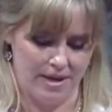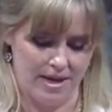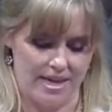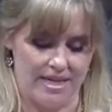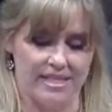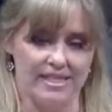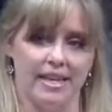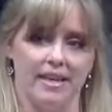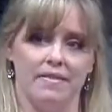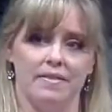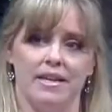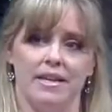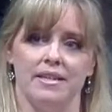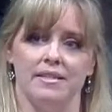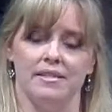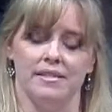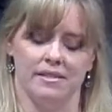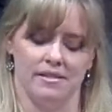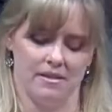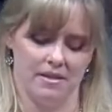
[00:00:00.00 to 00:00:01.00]
He said
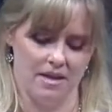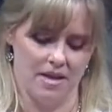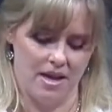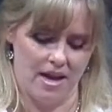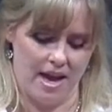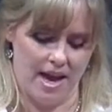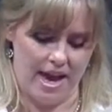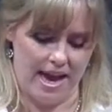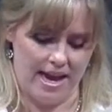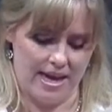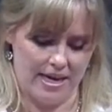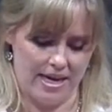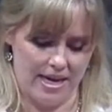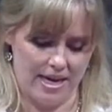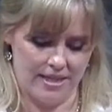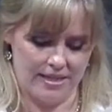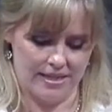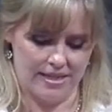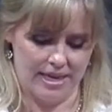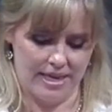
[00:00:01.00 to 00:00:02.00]
this,
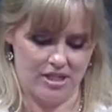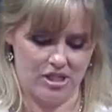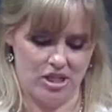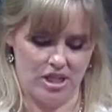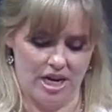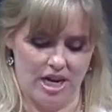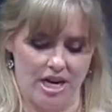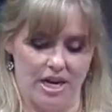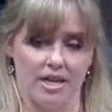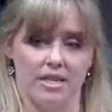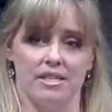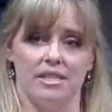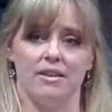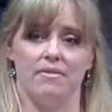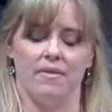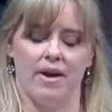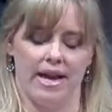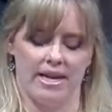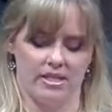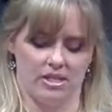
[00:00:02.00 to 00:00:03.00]
86 years
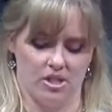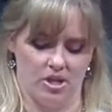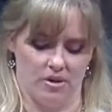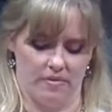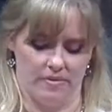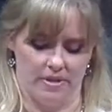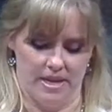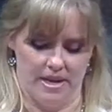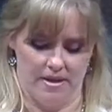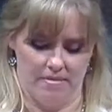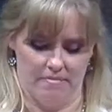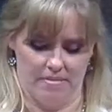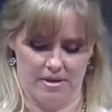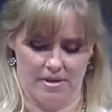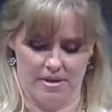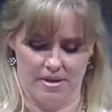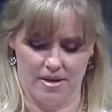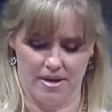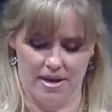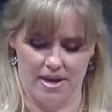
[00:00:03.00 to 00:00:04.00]
have I served him
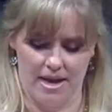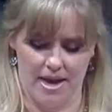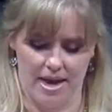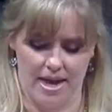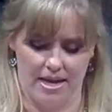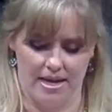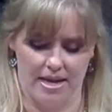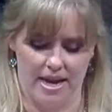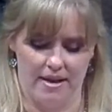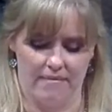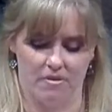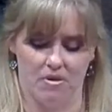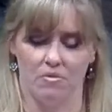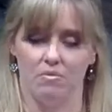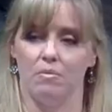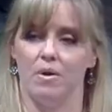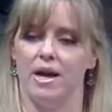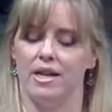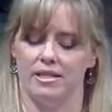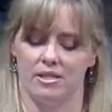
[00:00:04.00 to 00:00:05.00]
and never
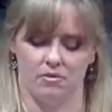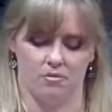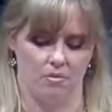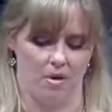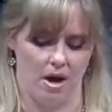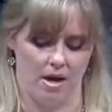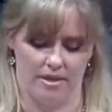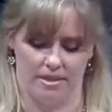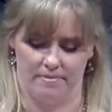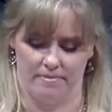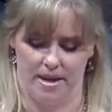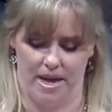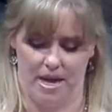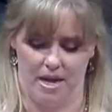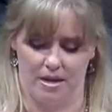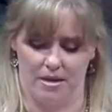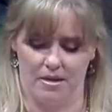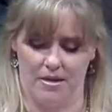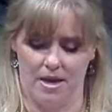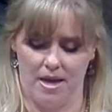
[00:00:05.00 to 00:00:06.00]
once wronged
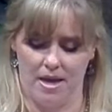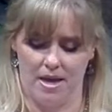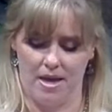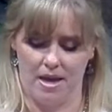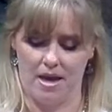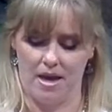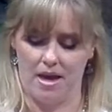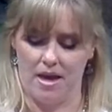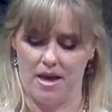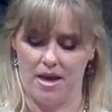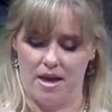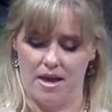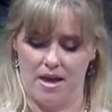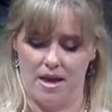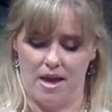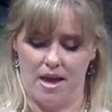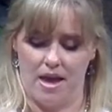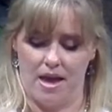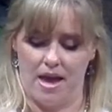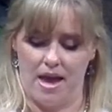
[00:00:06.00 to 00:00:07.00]
me.
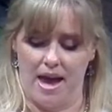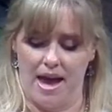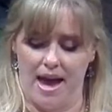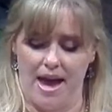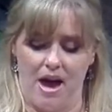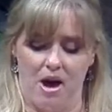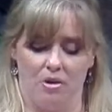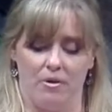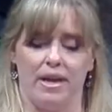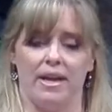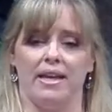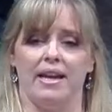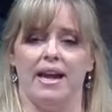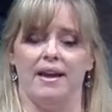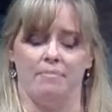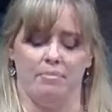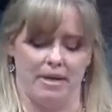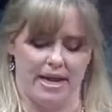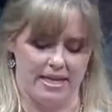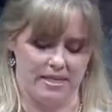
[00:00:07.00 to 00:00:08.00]
How can
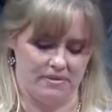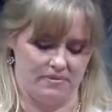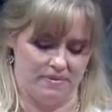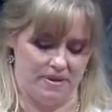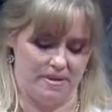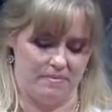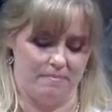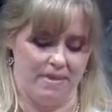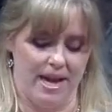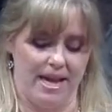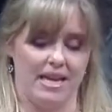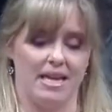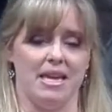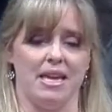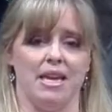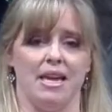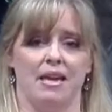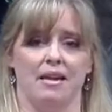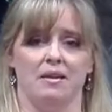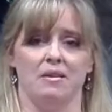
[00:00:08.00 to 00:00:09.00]
I blaspheme my
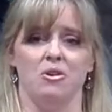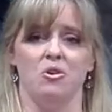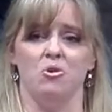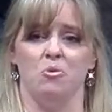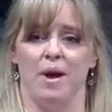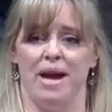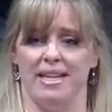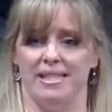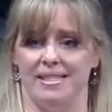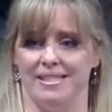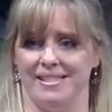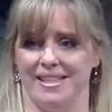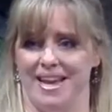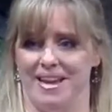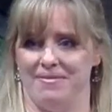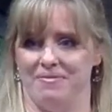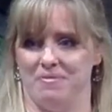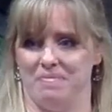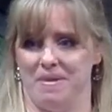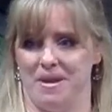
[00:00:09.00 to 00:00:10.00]
king who has
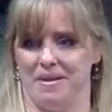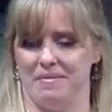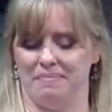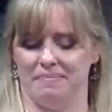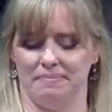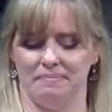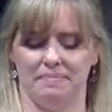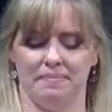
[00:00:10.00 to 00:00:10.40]
saved me?